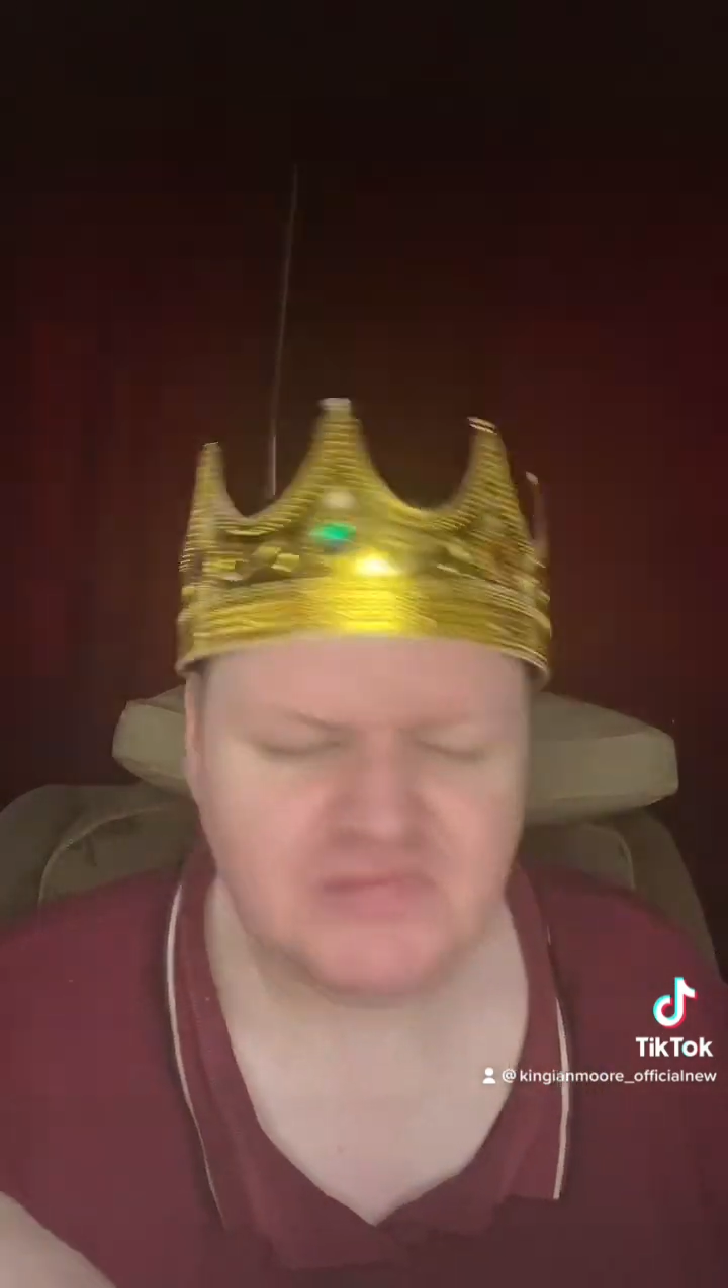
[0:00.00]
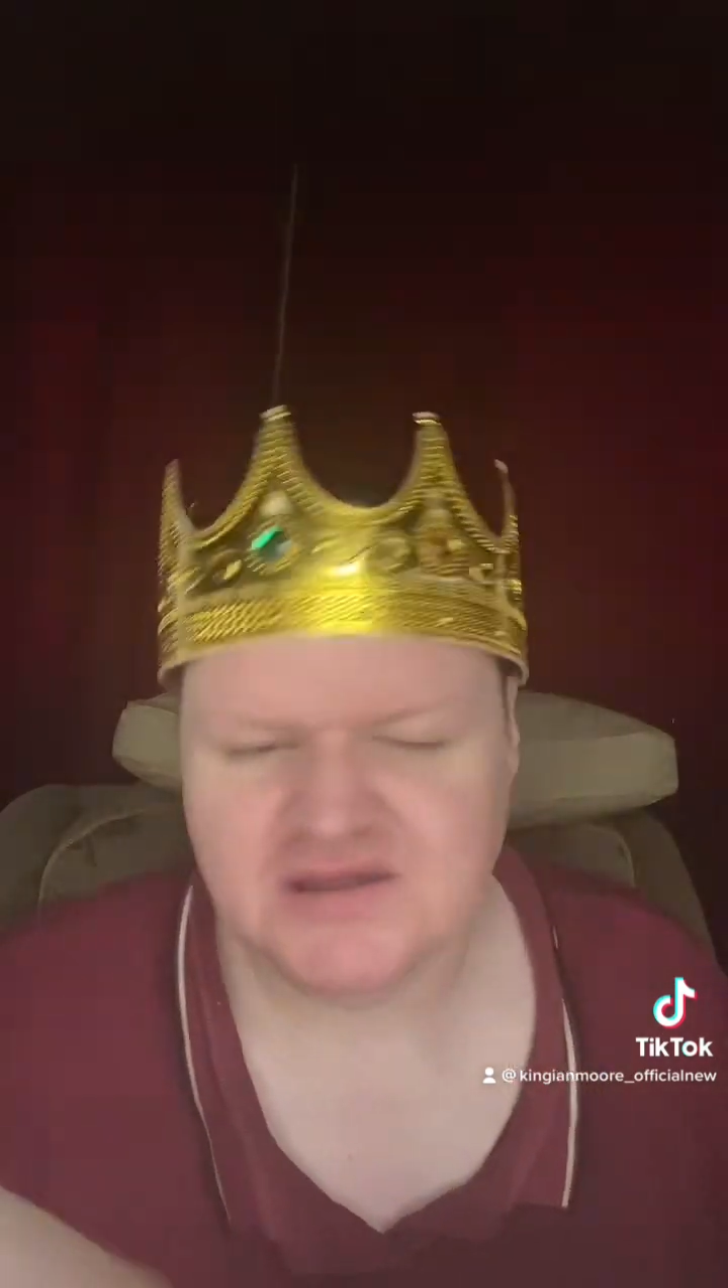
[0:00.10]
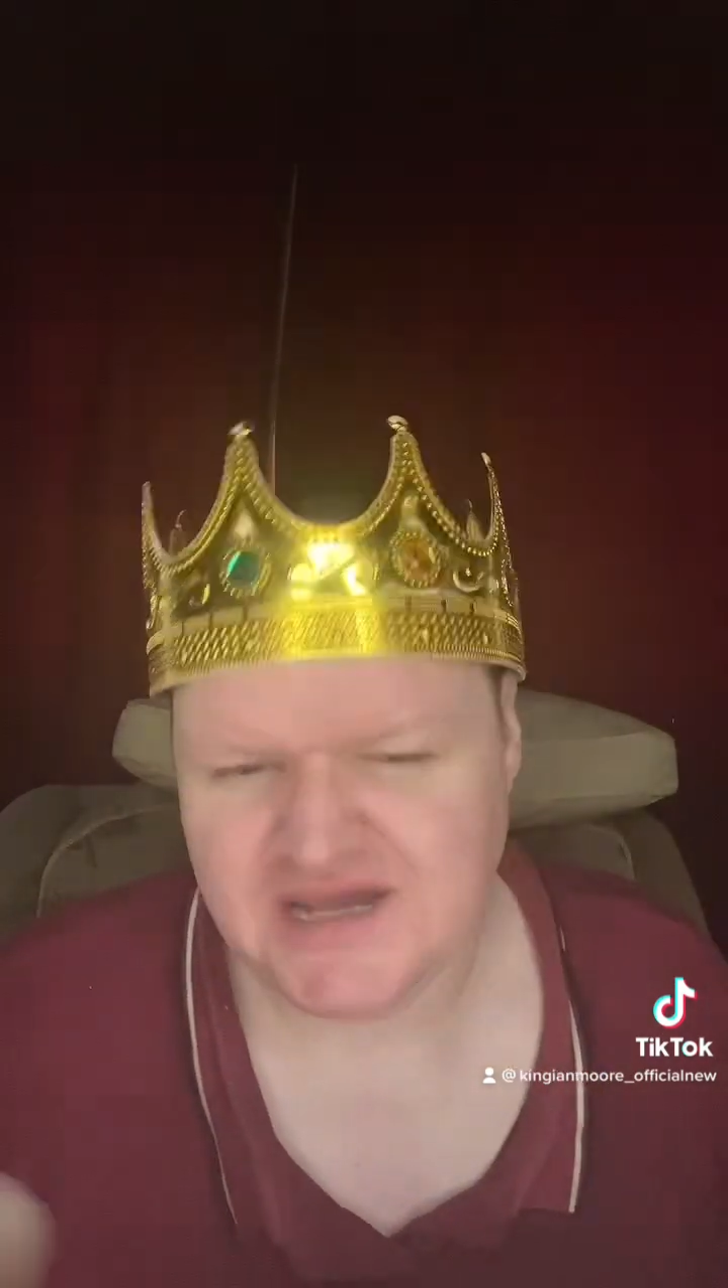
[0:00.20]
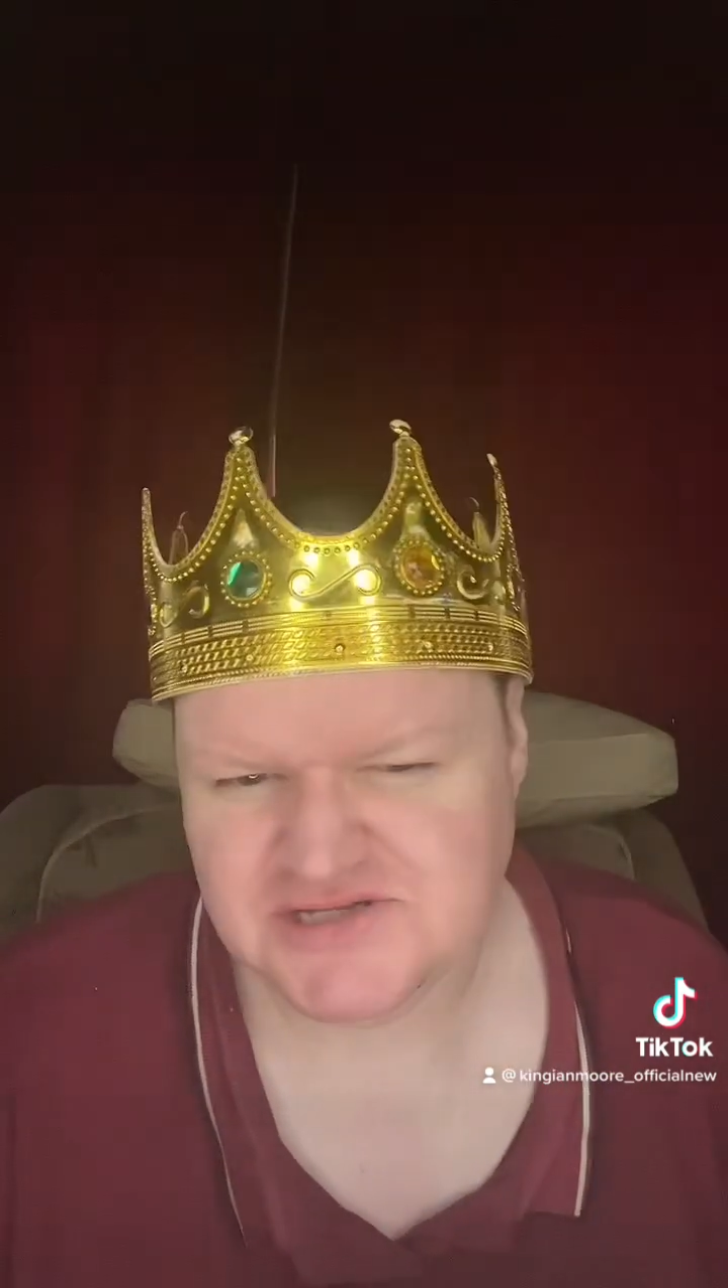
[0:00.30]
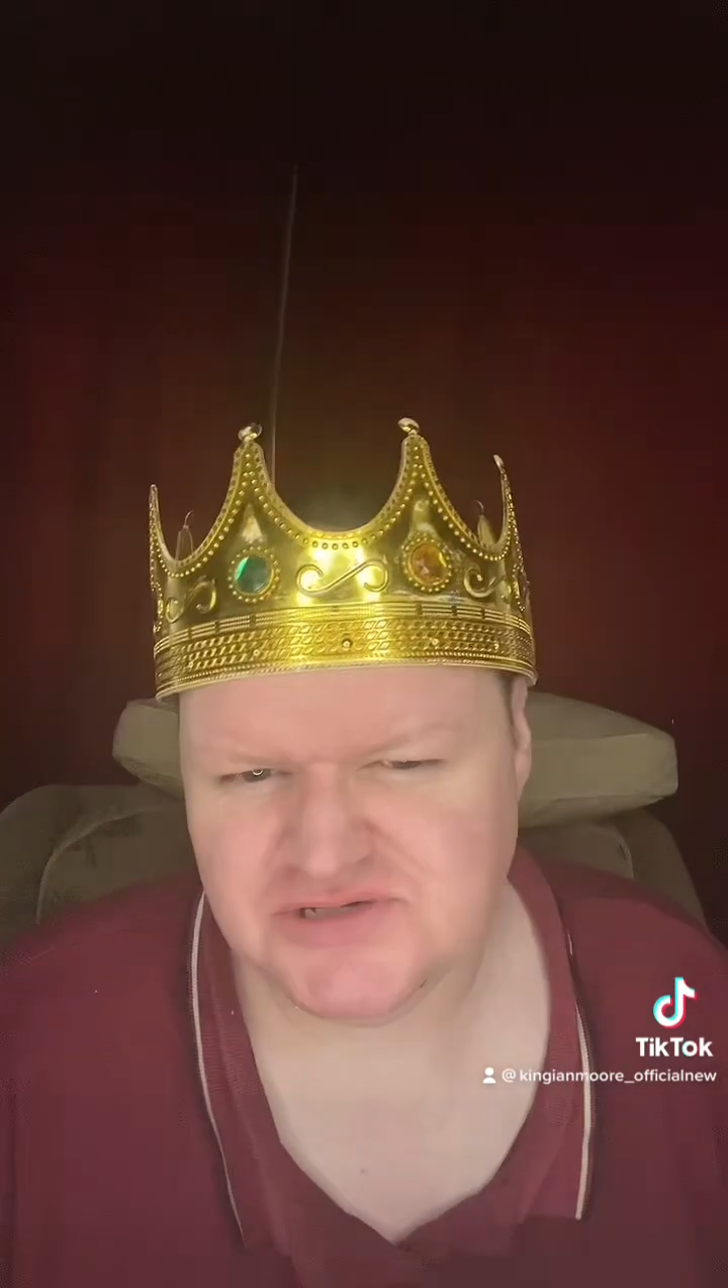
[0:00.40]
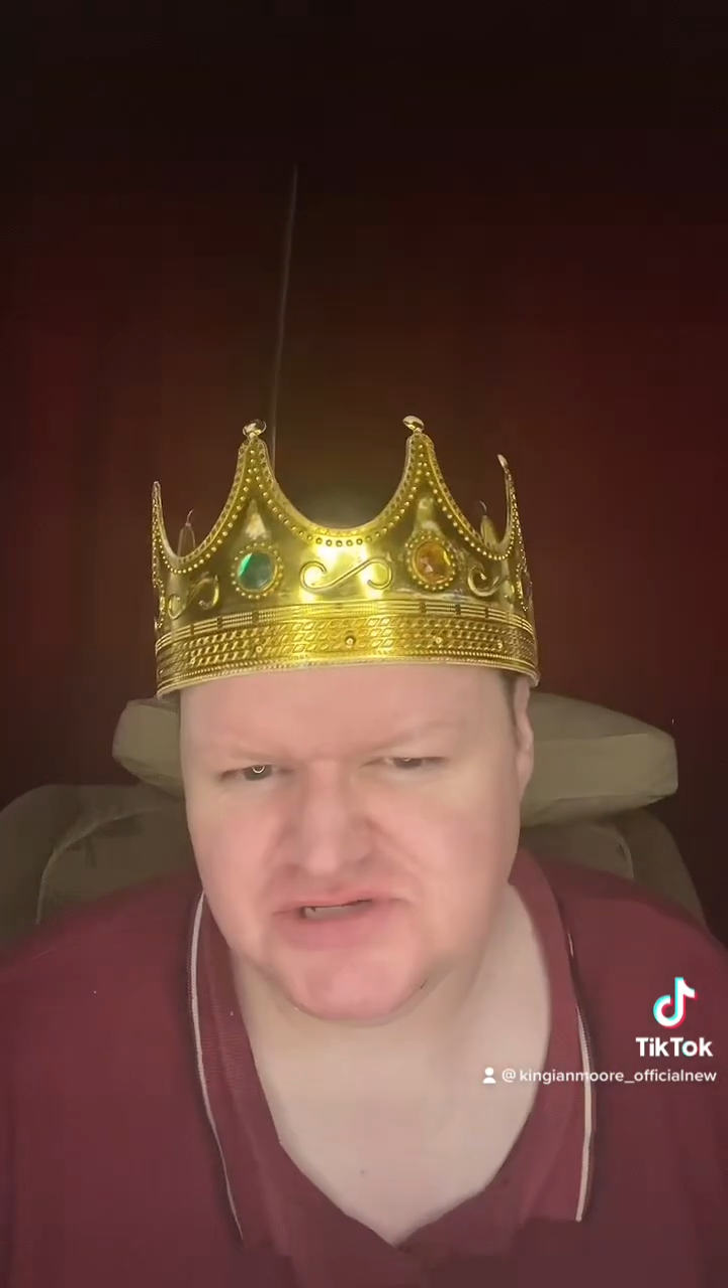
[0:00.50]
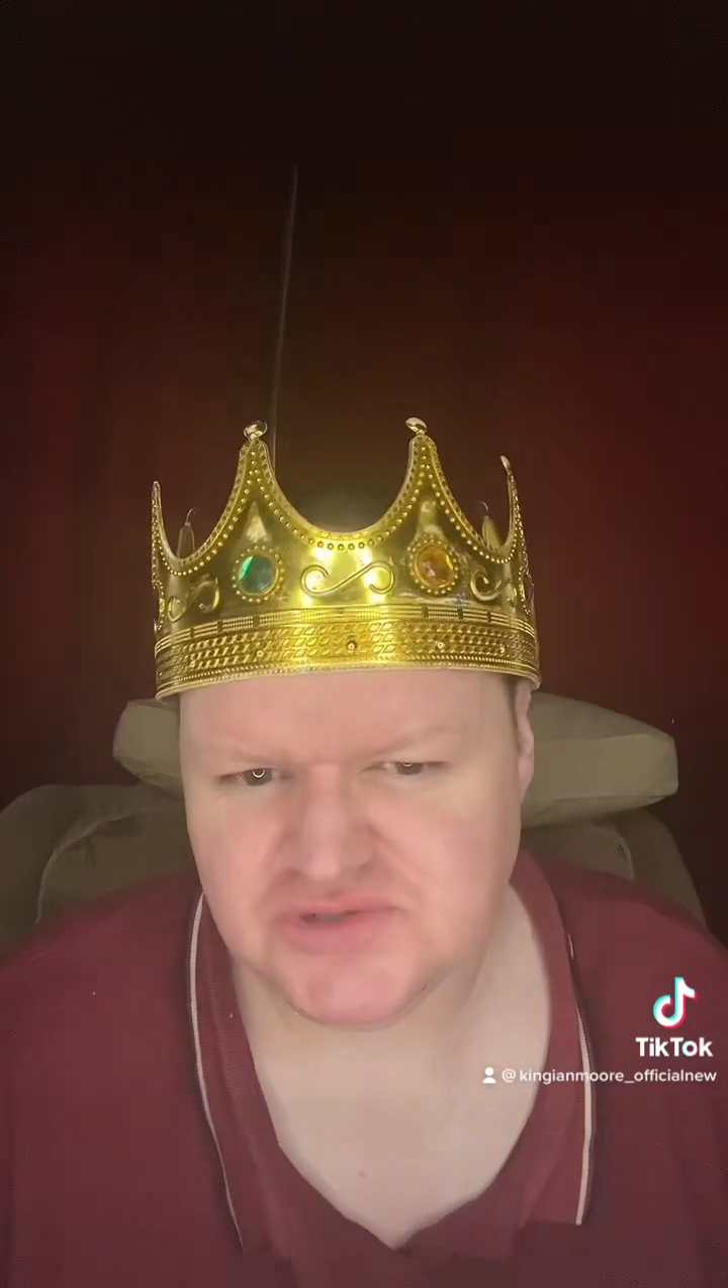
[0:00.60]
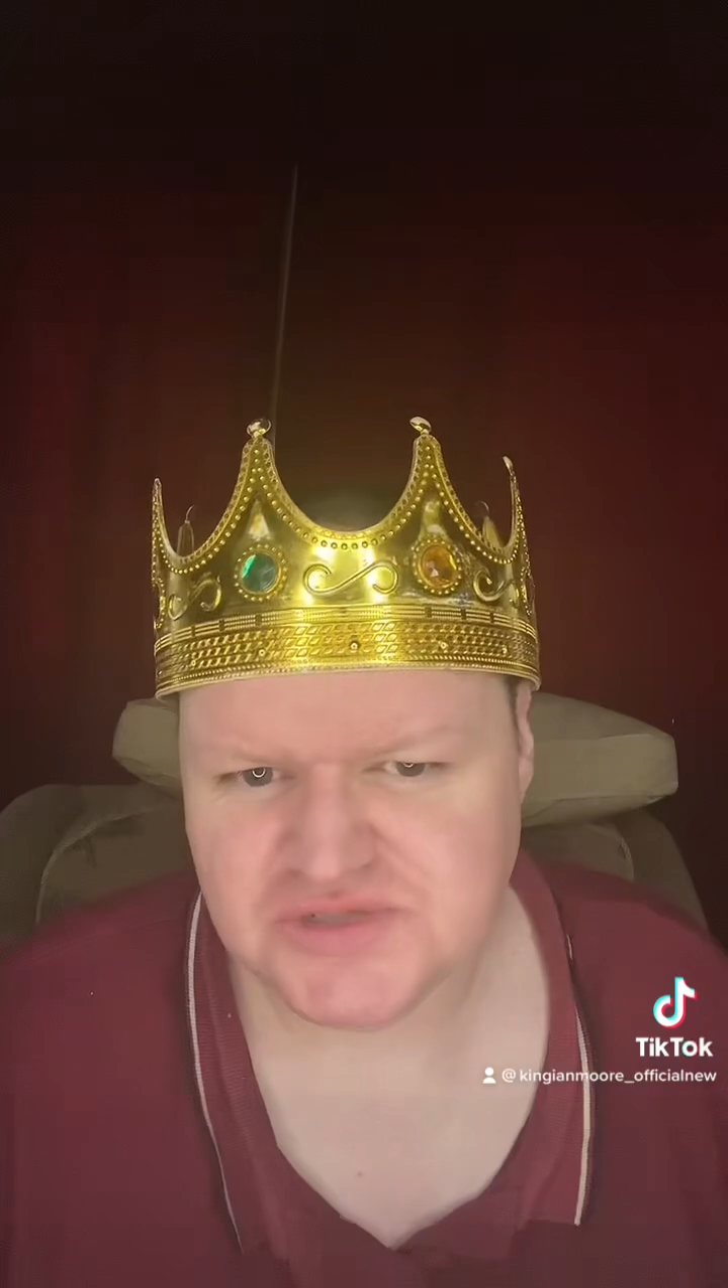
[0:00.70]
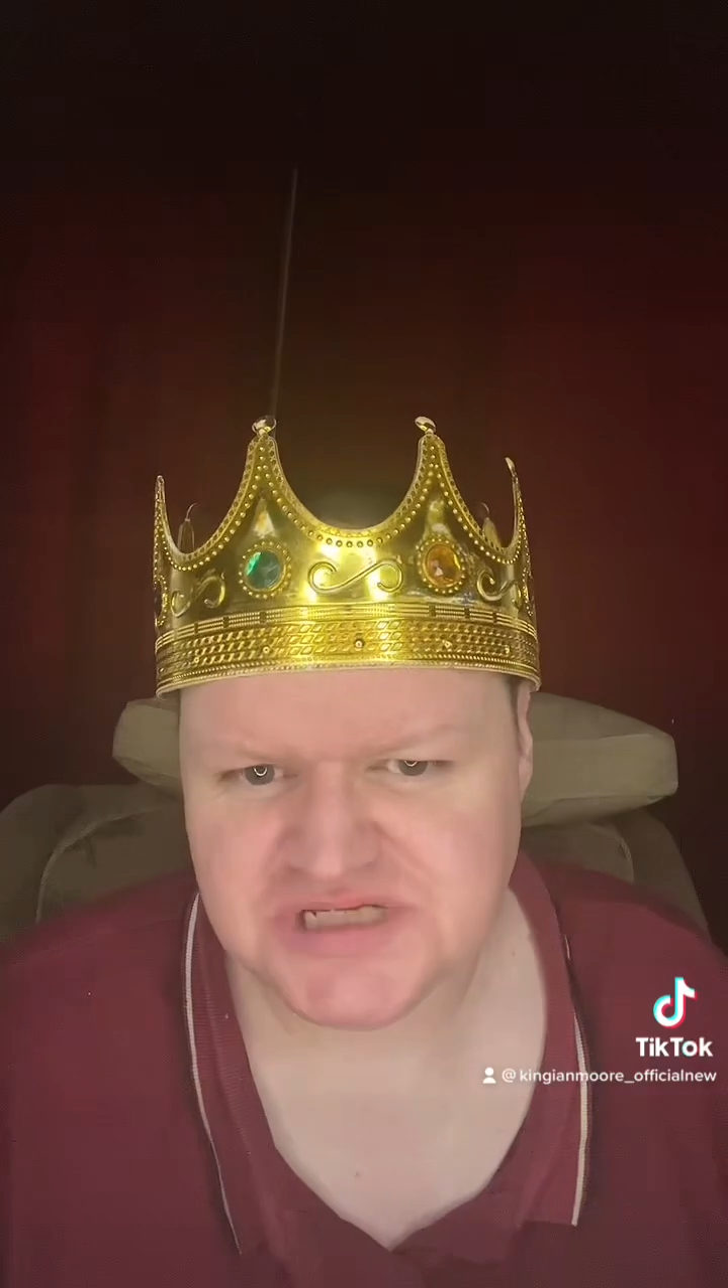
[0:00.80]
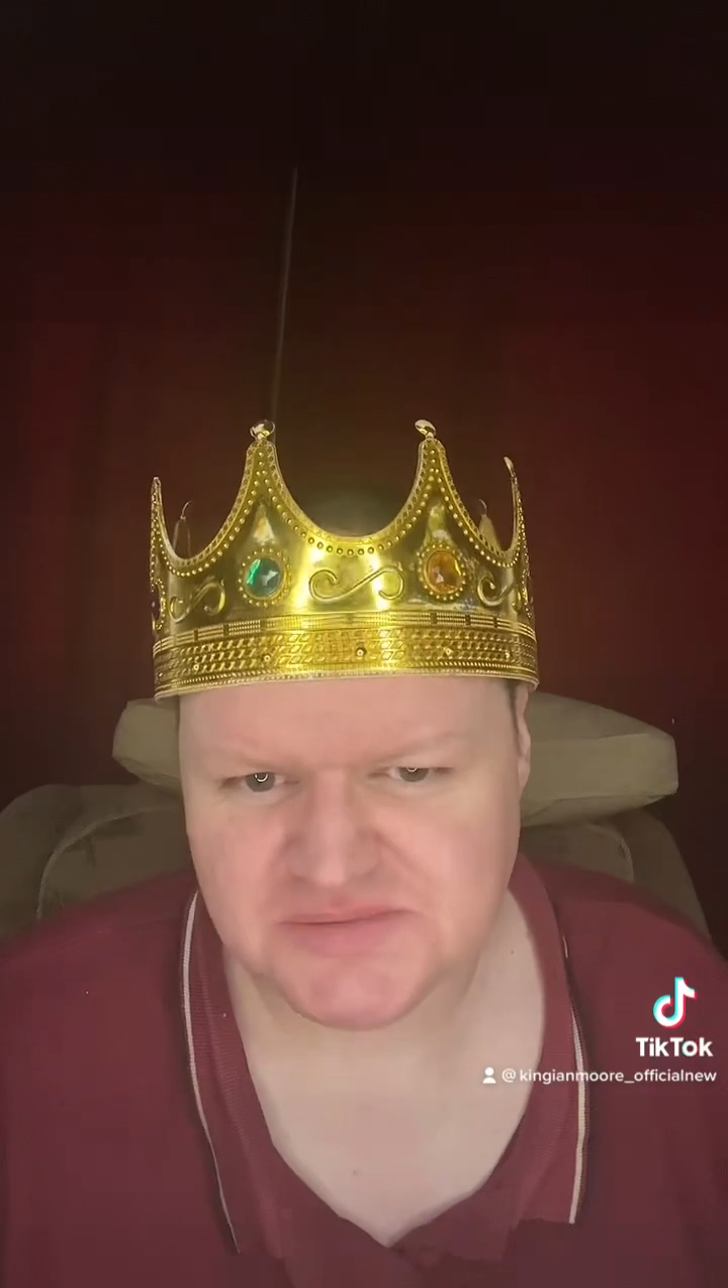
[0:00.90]
They do the
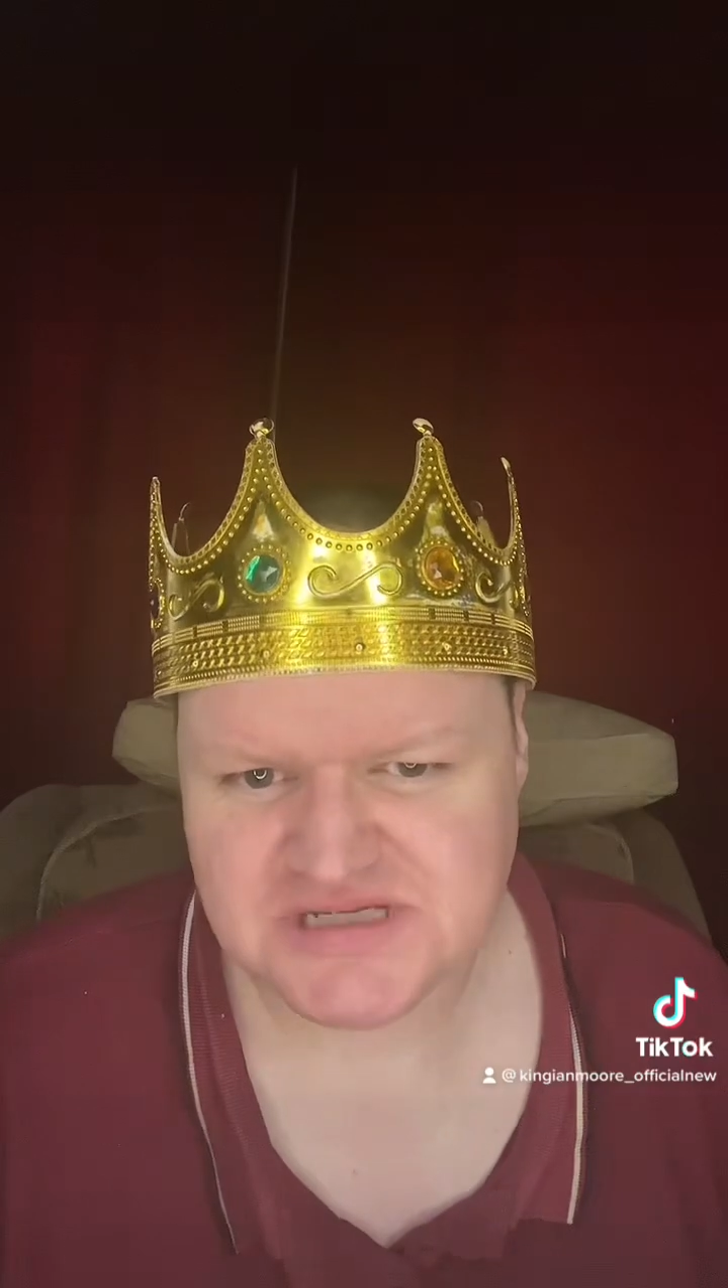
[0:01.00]
doorstep